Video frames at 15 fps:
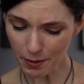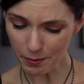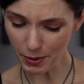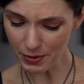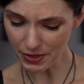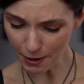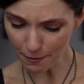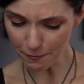
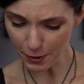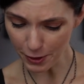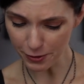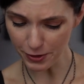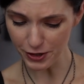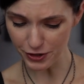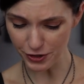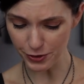But without
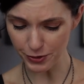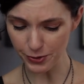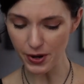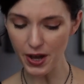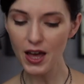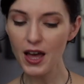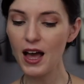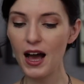further ado,
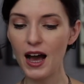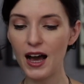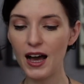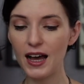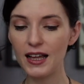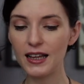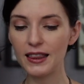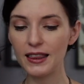
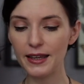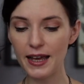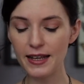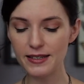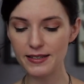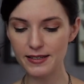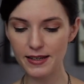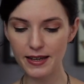
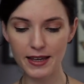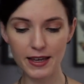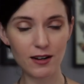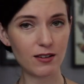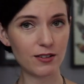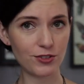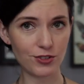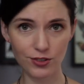let's get
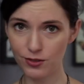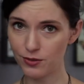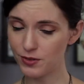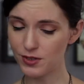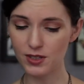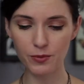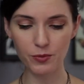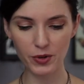on to
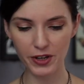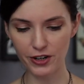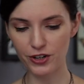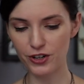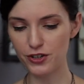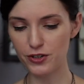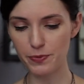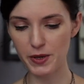some
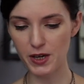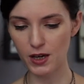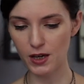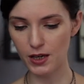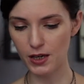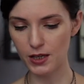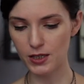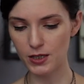winners,
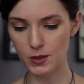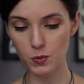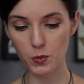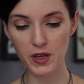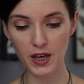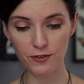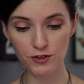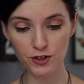because
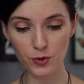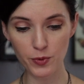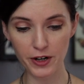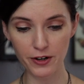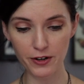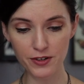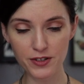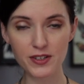we have two
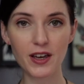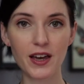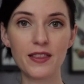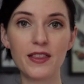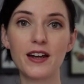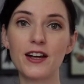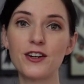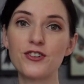winners
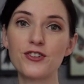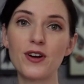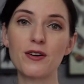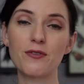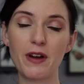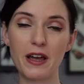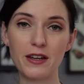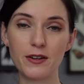that I drew
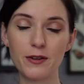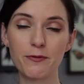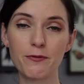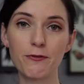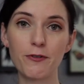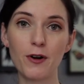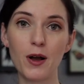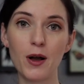at
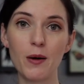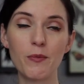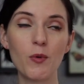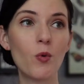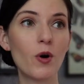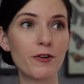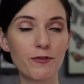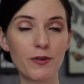random
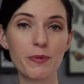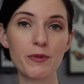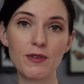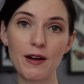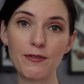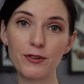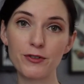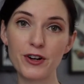from, one from the
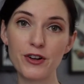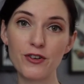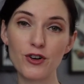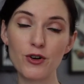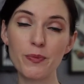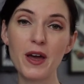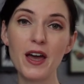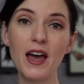Ravelry
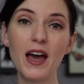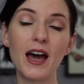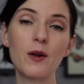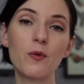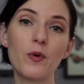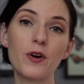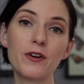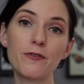group
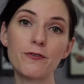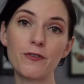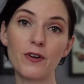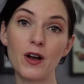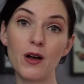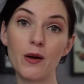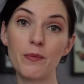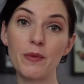and one
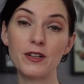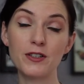from